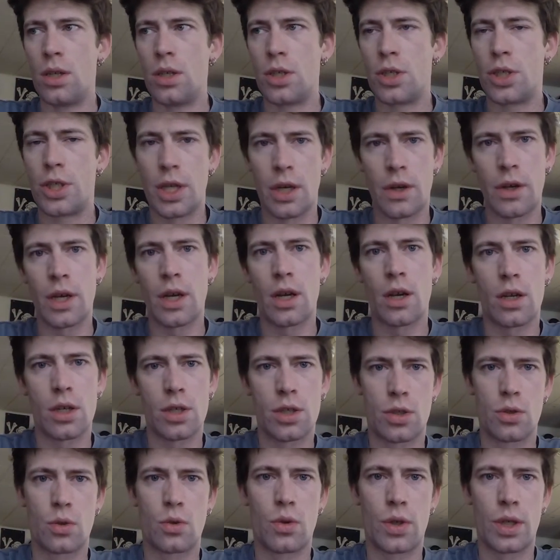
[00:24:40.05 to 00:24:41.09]
Sharing our
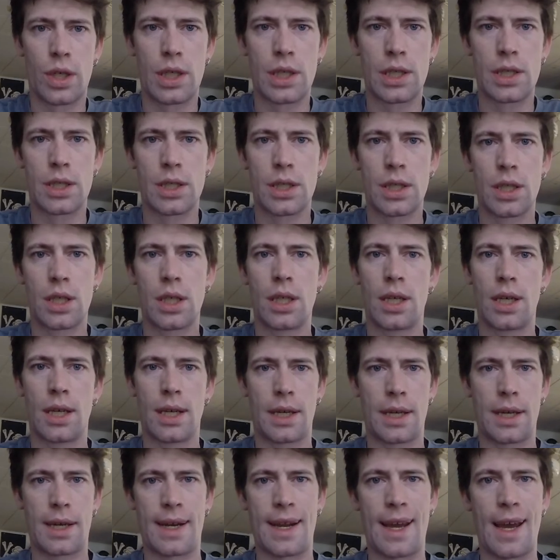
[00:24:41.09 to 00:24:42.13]
stories
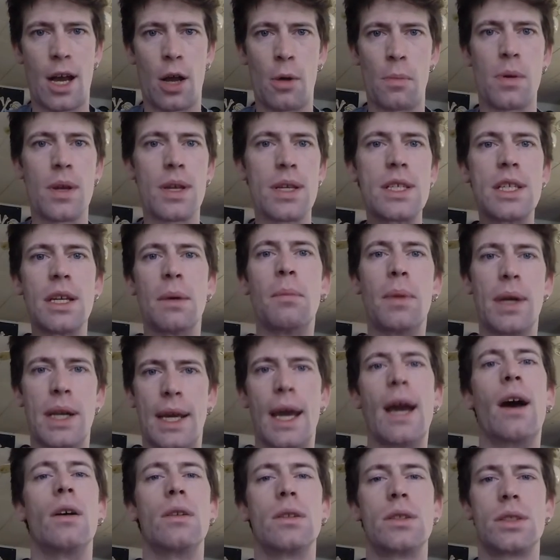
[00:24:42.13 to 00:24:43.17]
can help
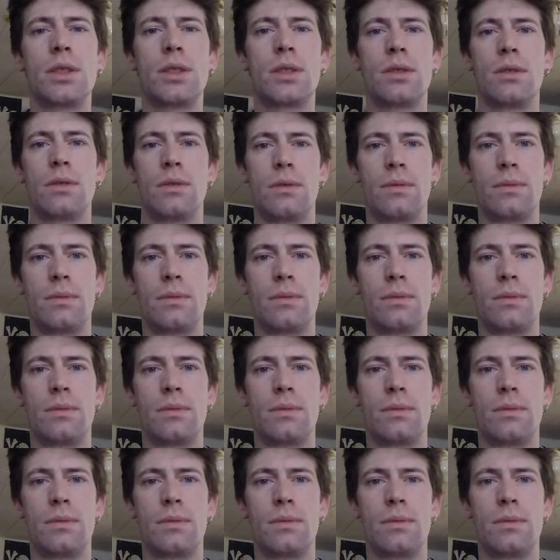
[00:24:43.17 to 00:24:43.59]
somebody else